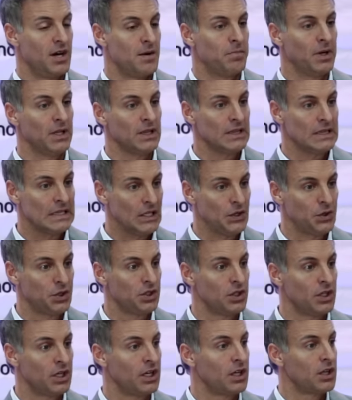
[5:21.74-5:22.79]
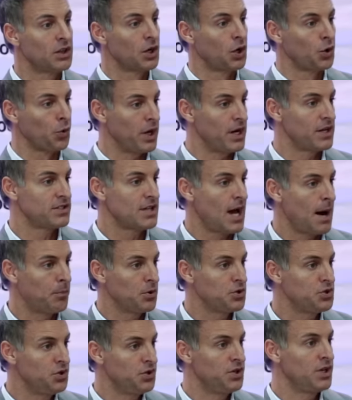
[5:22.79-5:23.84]
But literally, the greatest
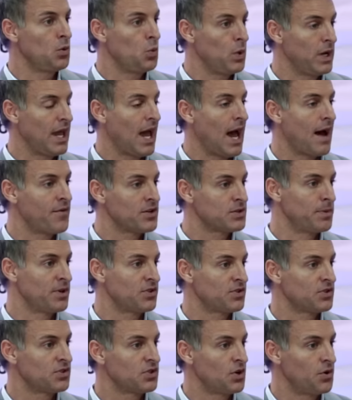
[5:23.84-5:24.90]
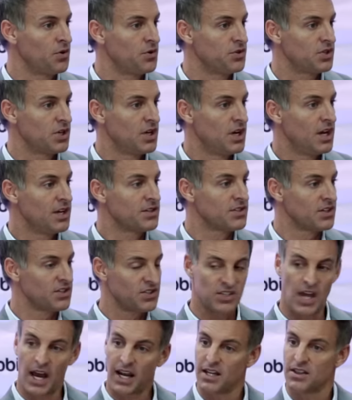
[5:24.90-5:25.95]
opportunity we have as business owners is the
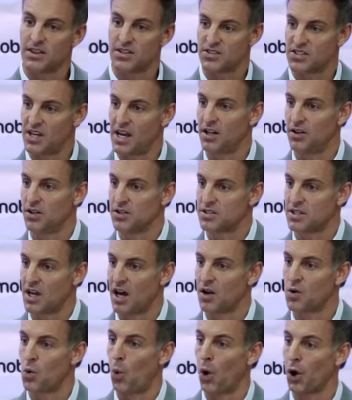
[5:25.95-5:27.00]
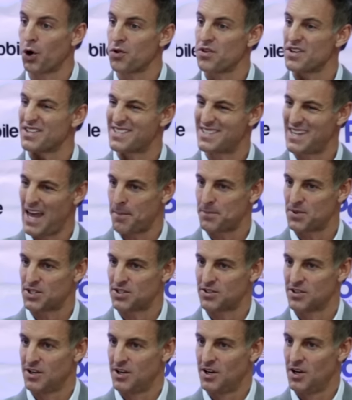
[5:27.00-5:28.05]
second the sale is done. What are the
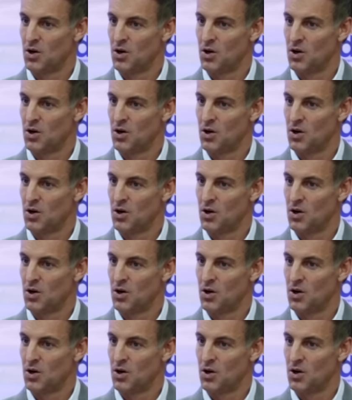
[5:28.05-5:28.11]
steps?